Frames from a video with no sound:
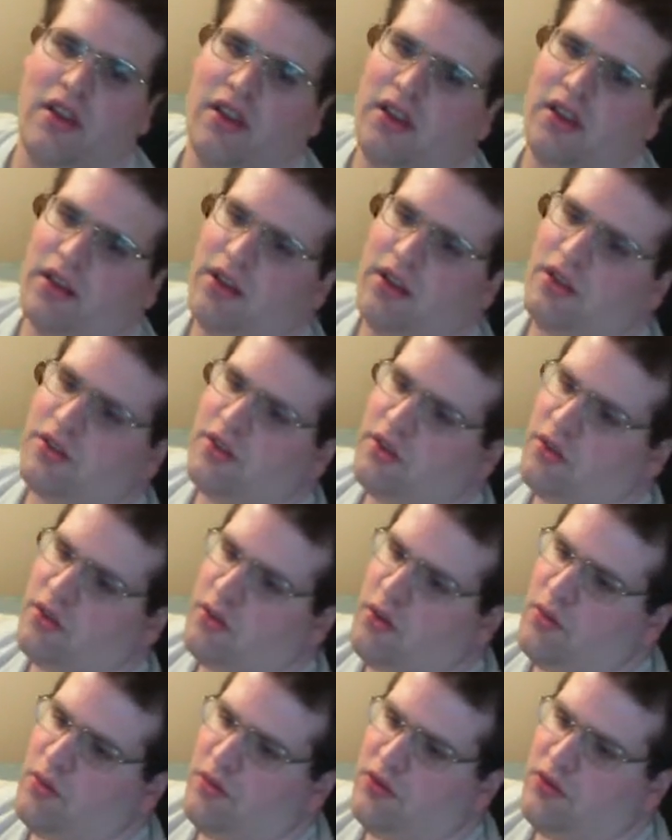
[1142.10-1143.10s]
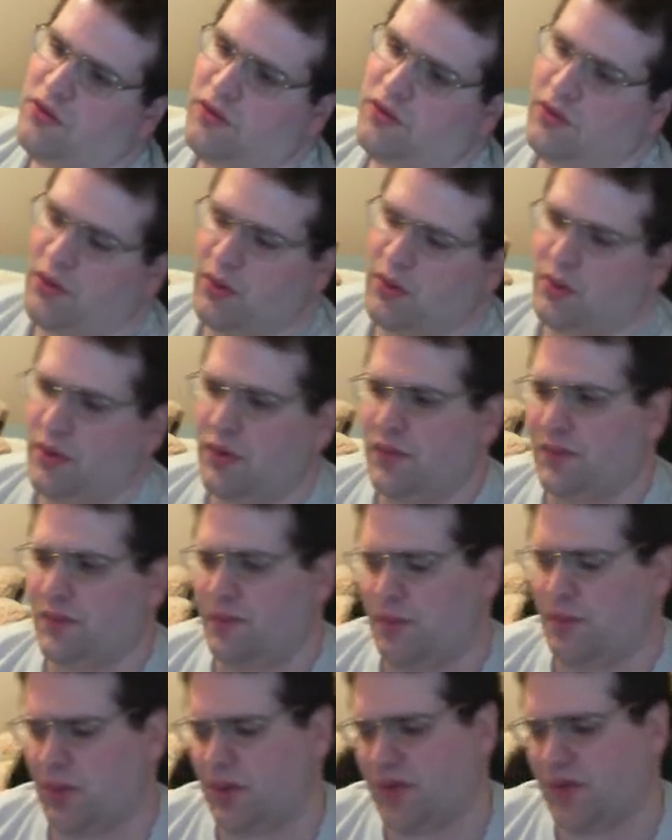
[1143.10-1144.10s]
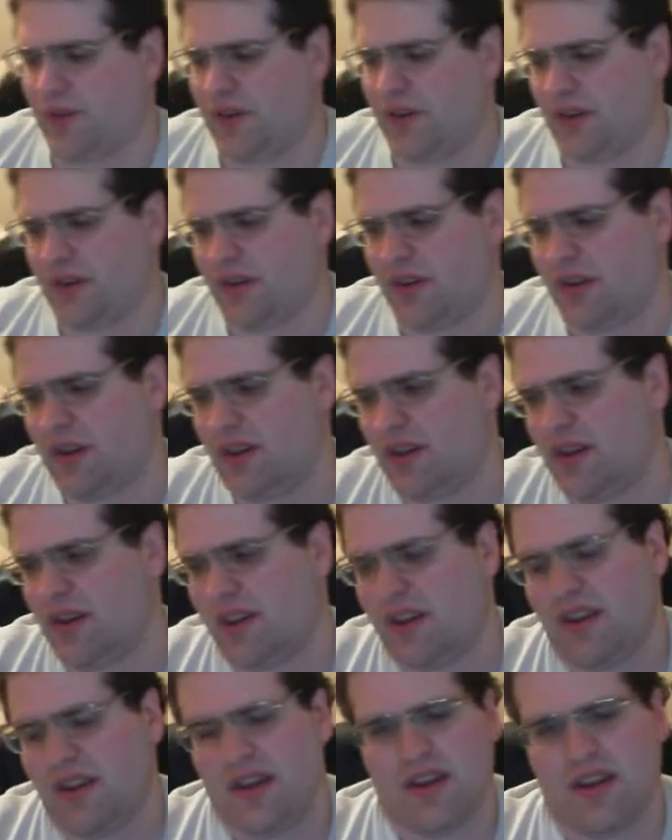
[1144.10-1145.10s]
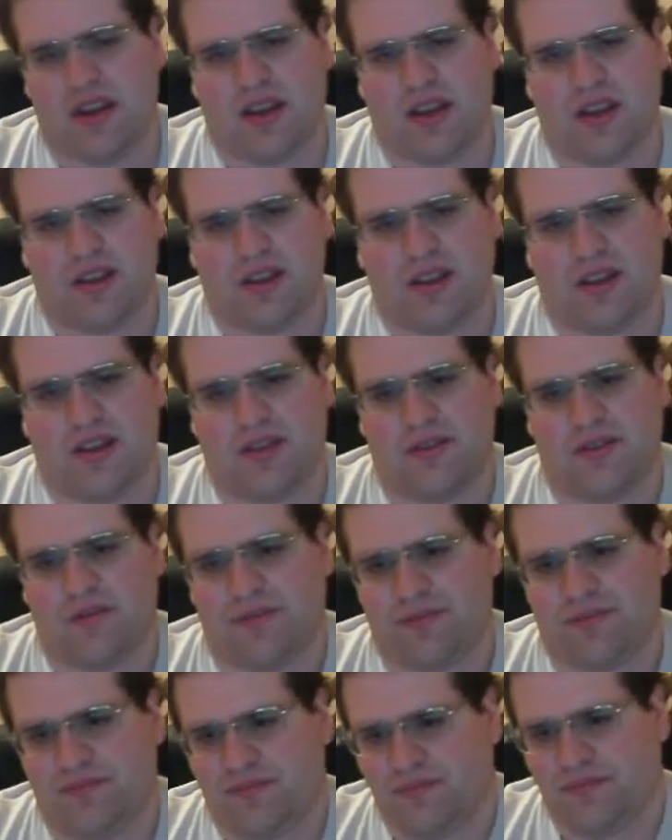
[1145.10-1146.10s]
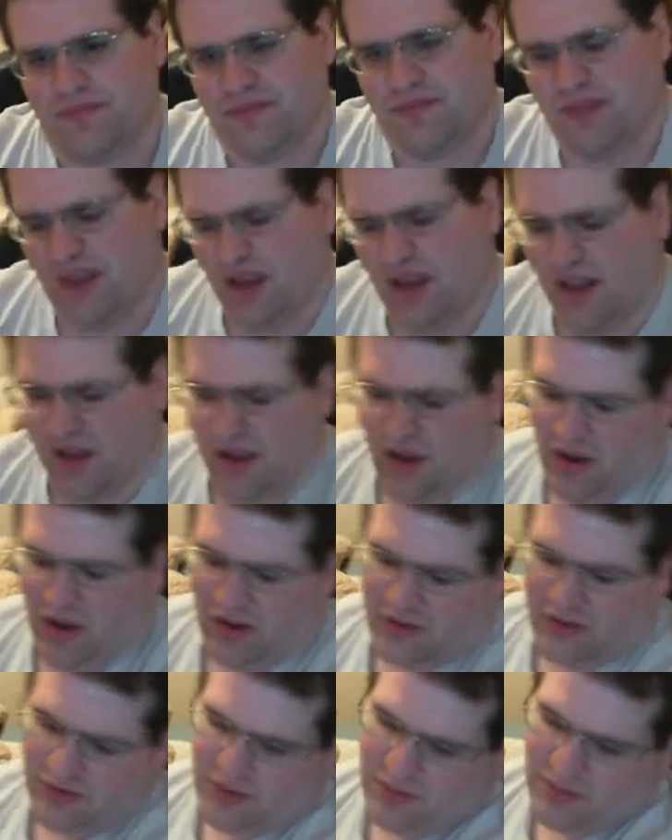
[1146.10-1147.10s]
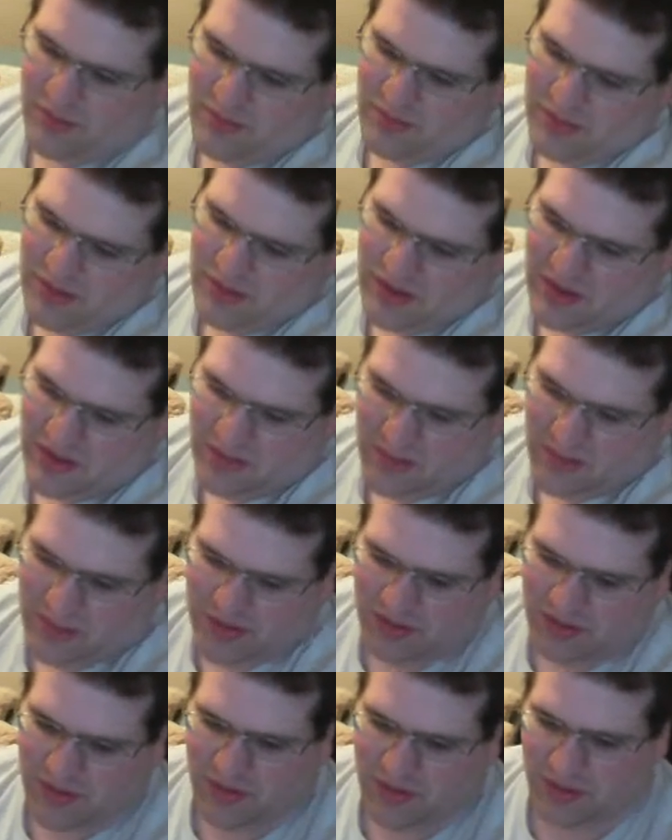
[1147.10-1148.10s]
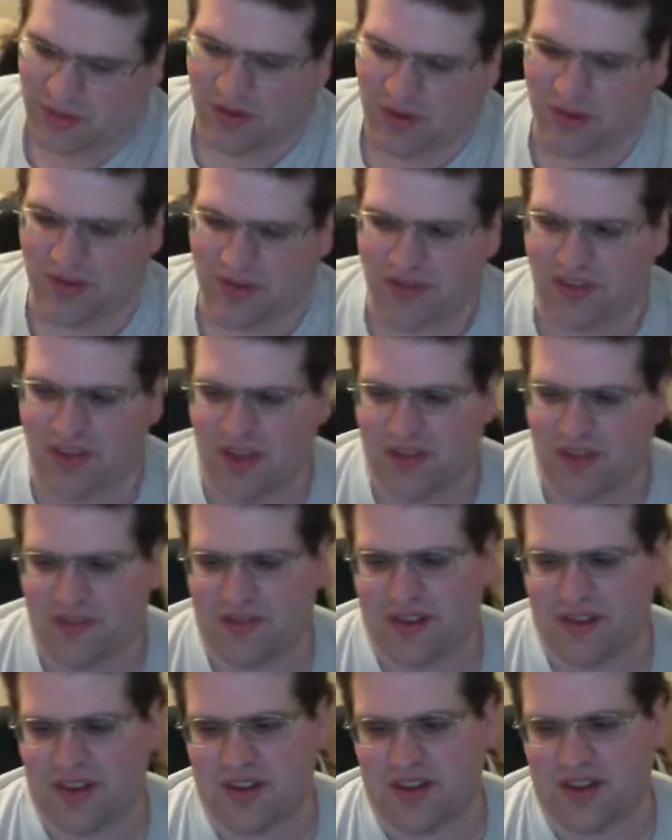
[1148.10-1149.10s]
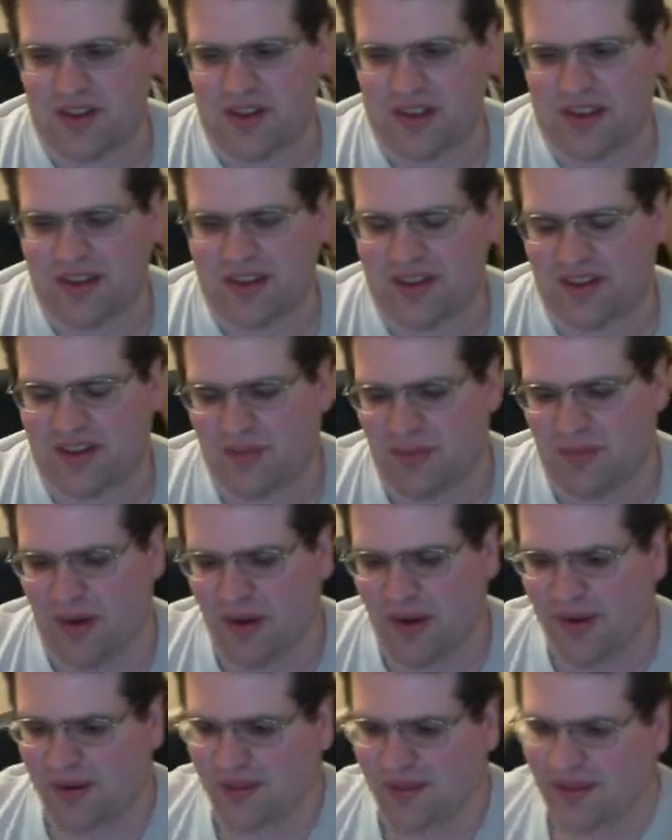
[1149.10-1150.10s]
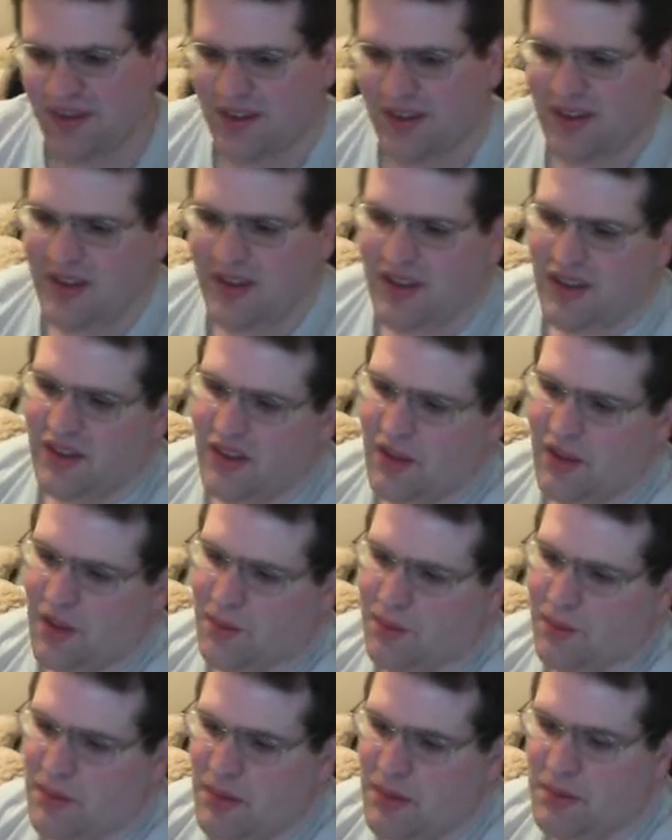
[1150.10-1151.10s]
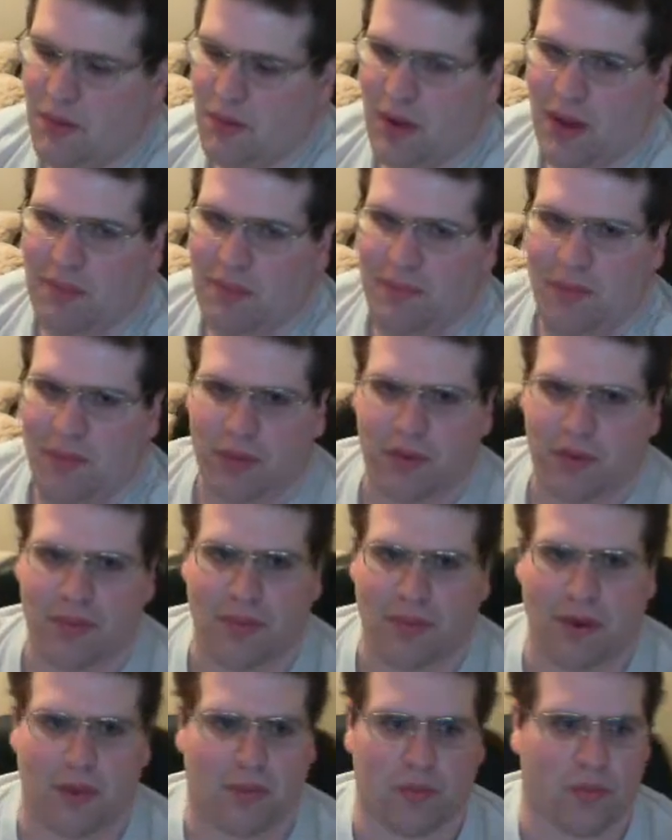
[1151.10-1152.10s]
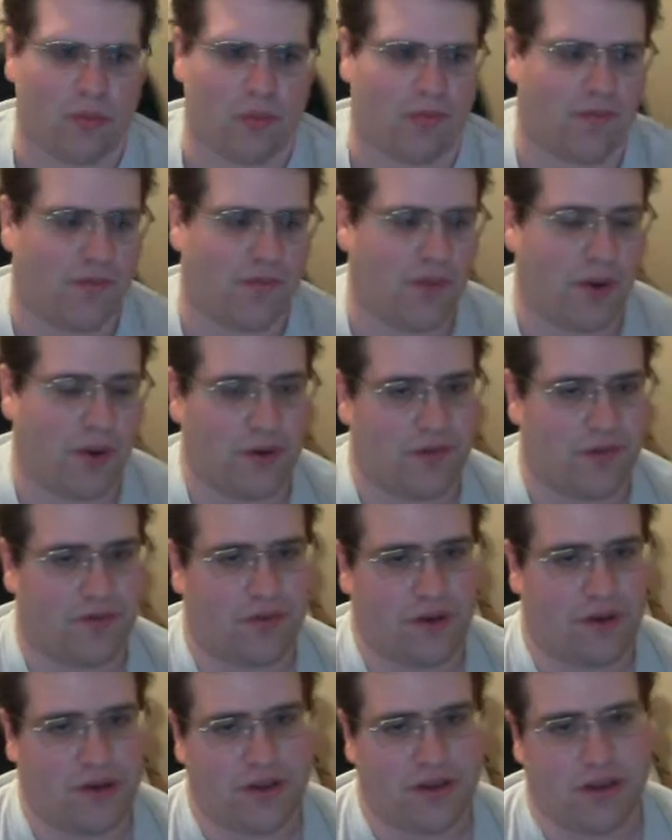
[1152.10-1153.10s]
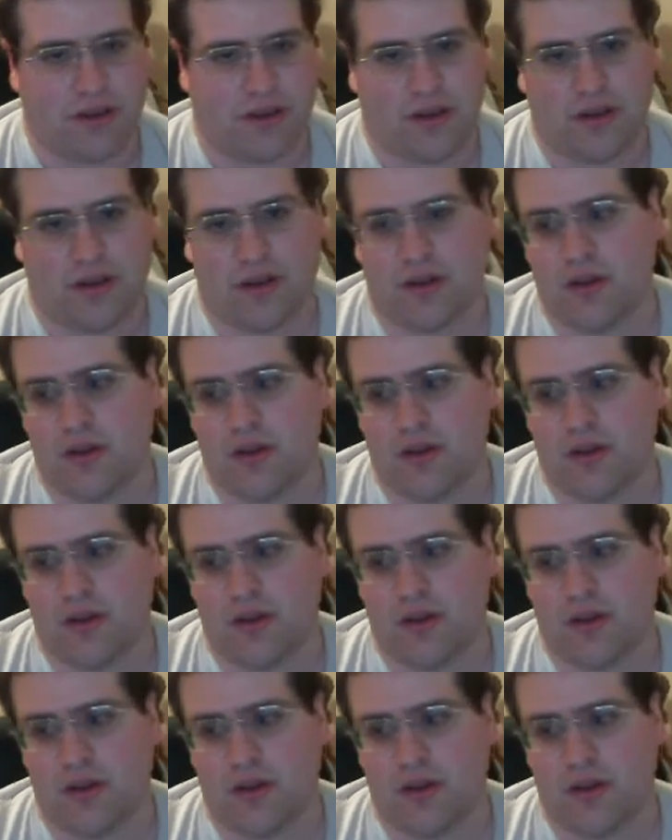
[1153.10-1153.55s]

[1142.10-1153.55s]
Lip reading: And I got the clothes for her perfectly. And then I hugged her when she was all stuffed and the lady smiled. The people at Build-A-Bear were very friendly.